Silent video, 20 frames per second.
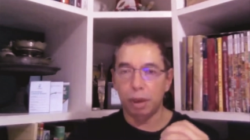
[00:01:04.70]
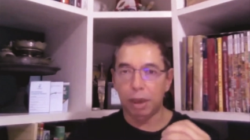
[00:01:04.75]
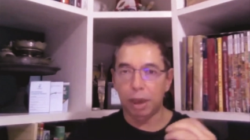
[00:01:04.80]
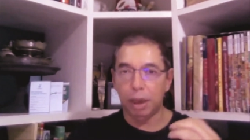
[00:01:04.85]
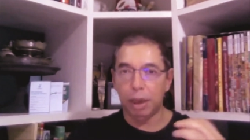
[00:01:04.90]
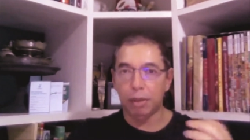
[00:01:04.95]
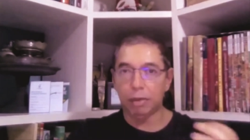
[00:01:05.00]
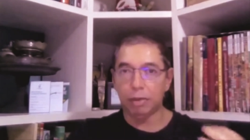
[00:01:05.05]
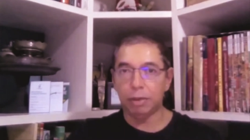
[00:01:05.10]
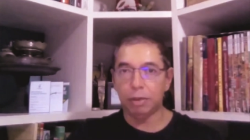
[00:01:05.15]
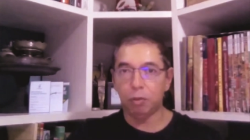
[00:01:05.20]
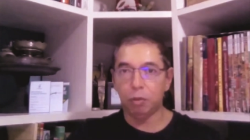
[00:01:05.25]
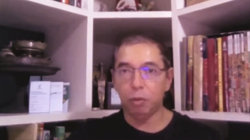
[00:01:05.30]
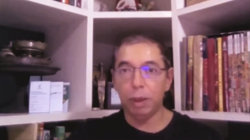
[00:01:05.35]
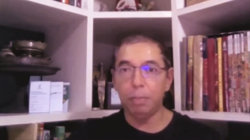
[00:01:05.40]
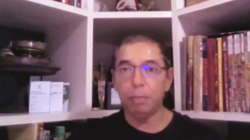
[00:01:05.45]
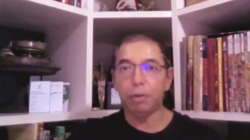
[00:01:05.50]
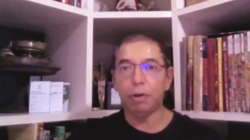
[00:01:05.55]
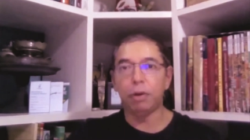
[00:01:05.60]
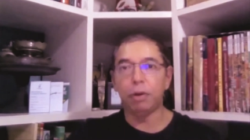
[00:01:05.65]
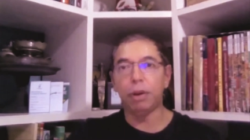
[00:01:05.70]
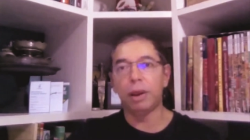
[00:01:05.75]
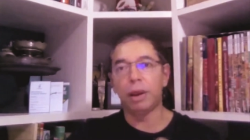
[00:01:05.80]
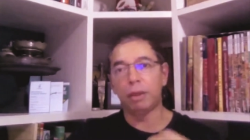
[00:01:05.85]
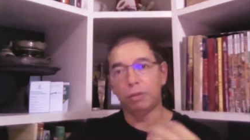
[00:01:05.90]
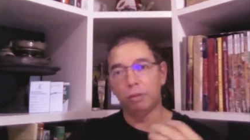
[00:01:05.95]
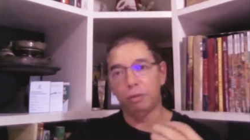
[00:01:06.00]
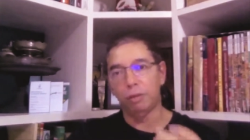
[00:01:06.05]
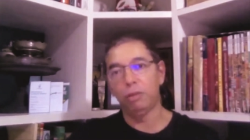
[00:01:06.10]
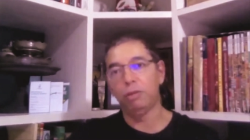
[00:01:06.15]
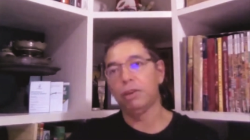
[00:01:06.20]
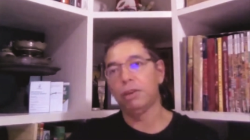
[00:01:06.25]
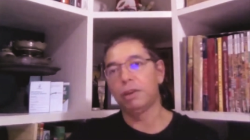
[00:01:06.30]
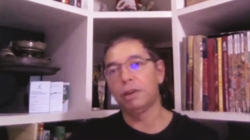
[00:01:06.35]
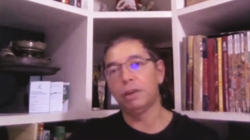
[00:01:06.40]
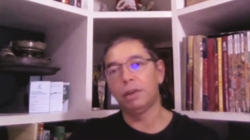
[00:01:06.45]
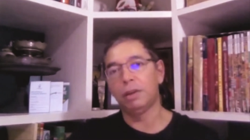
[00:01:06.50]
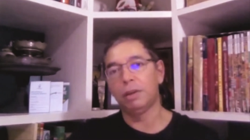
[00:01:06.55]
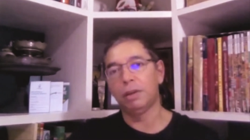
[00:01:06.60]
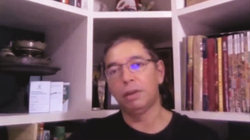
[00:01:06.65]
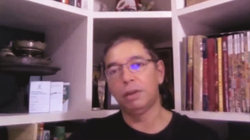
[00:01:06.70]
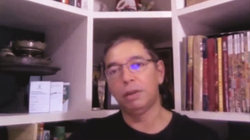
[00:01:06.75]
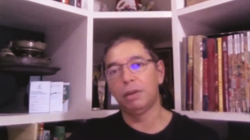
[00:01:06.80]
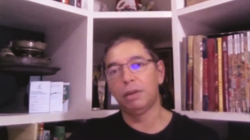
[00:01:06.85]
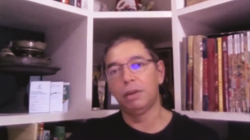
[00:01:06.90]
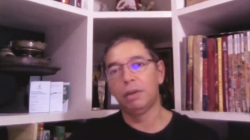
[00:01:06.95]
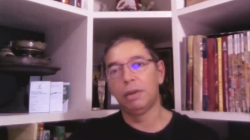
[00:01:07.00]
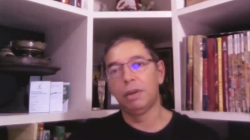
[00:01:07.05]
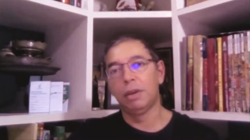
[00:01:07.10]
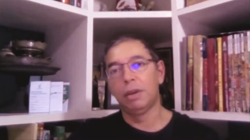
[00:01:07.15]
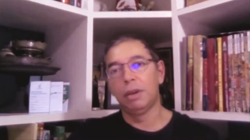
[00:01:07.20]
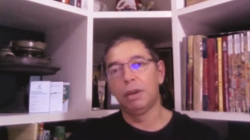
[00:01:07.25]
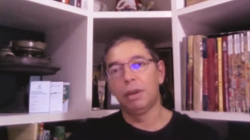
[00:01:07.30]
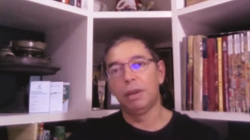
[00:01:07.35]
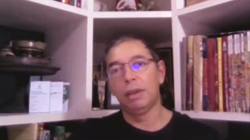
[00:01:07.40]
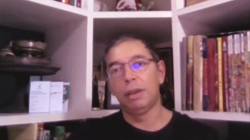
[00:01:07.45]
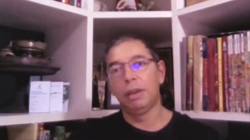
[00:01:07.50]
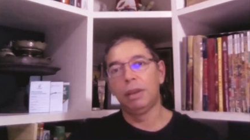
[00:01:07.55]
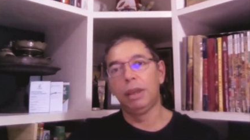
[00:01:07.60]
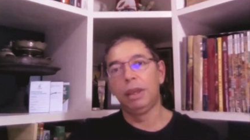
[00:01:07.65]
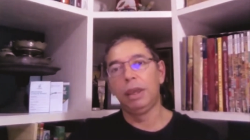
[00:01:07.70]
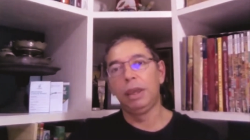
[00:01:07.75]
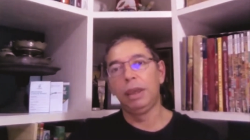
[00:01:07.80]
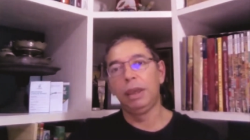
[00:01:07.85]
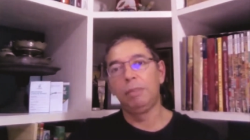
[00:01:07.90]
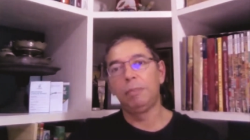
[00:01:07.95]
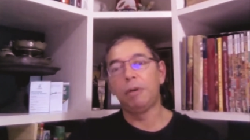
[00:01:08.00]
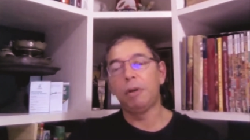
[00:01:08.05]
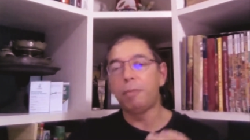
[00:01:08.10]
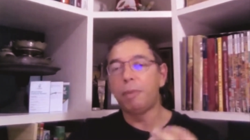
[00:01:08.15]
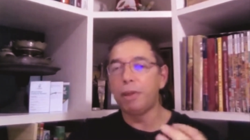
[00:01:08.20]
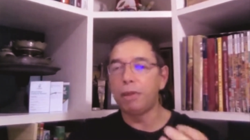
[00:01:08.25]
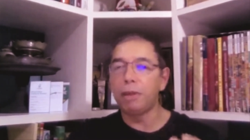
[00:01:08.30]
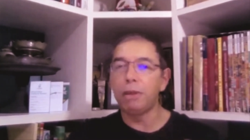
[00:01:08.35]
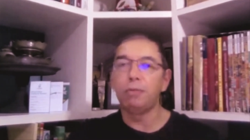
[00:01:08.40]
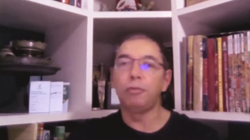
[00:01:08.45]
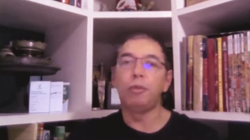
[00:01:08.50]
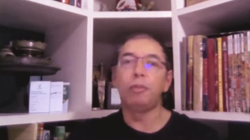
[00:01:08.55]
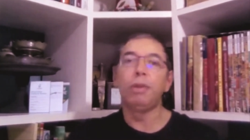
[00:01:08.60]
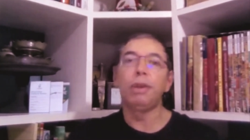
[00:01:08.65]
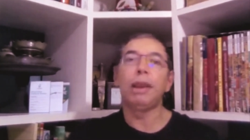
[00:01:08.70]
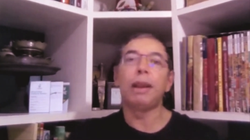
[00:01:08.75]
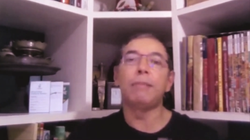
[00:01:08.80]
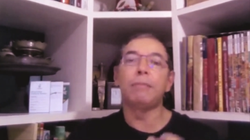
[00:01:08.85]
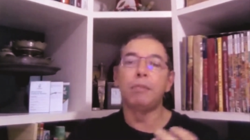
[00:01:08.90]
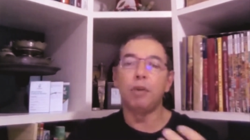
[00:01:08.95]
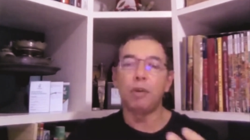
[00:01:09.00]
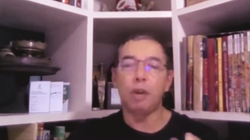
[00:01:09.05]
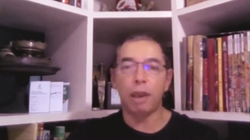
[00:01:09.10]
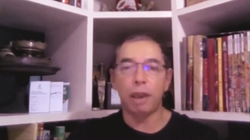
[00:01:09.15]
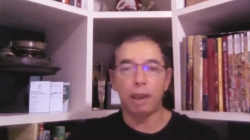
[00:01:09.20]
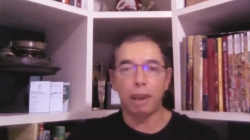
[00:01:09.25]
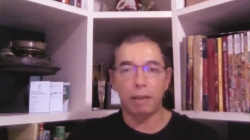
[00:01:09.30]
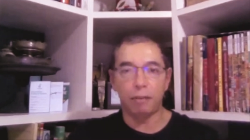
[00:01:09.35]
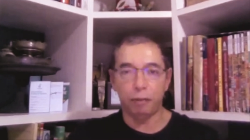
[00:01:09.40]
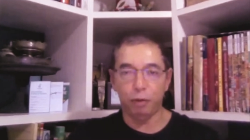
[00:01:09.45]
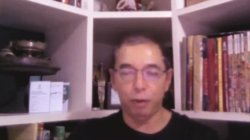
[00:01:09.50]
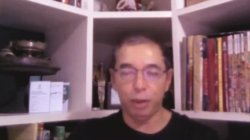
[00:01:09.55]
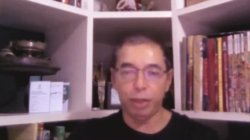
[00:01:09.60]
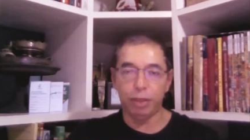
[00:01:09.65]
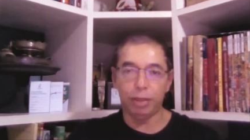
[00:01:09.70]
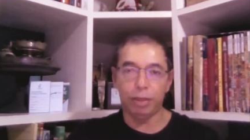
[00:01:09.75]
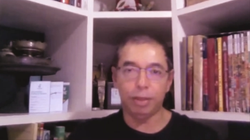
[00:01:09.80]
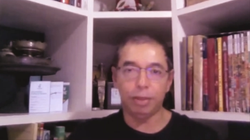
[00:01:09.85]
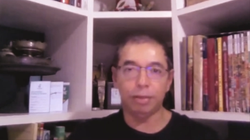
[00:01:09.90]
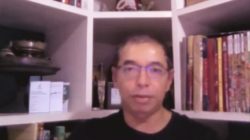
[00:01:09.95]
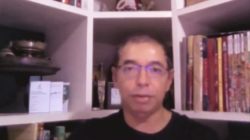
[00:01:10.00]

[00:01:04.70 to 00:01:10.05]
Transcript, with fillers: as we progress future, the population will become more affluent.